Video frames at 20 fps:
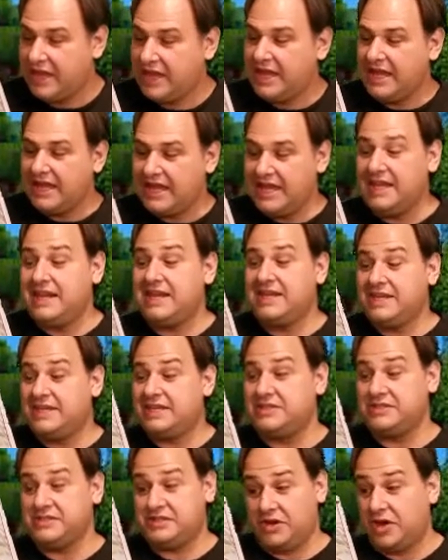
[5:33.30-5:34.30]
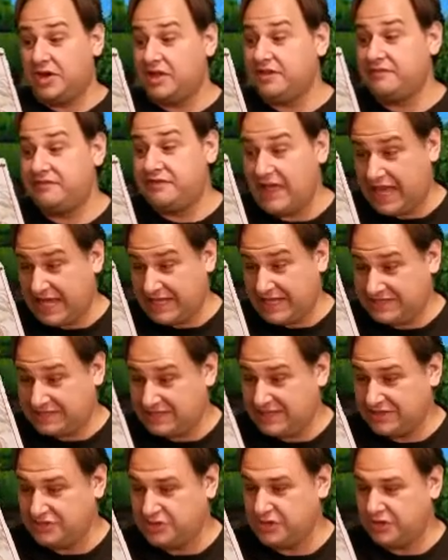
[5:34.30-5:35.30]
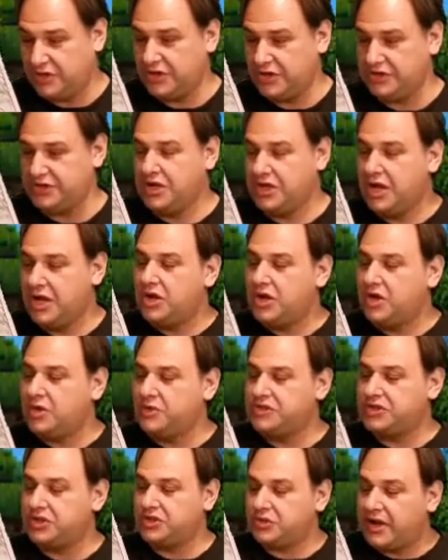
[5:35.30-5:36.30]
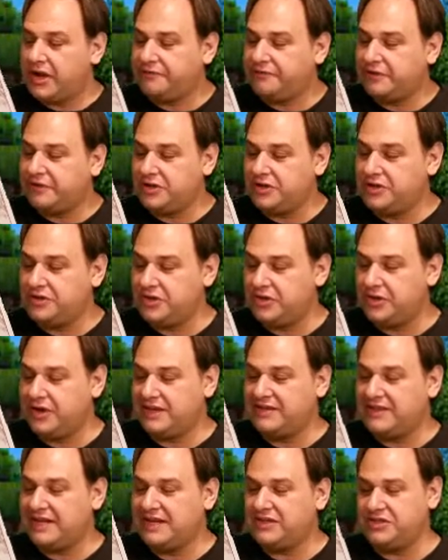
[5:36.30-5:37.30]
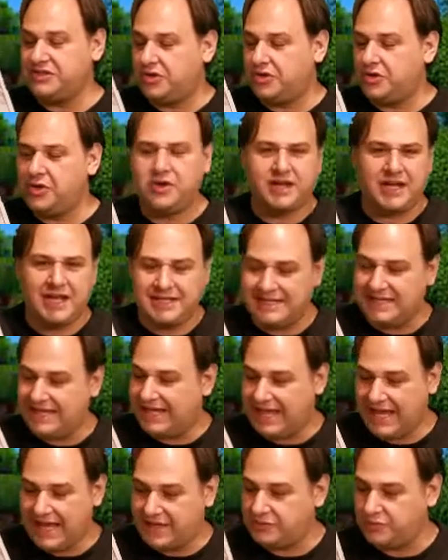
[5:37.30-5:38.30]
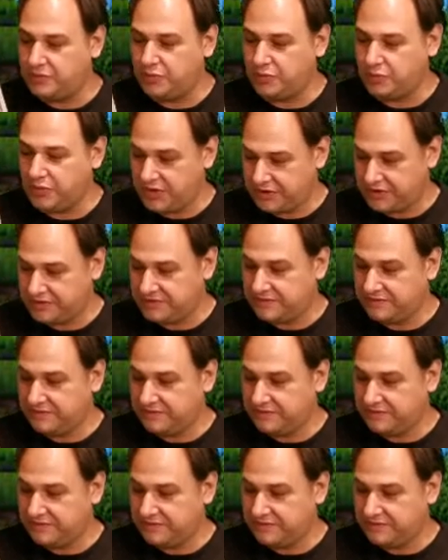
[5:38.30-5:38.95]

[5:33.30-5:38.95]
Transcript: "It is, all of that," said George, who was a trifle annoyed that his hook idea hadn't worked.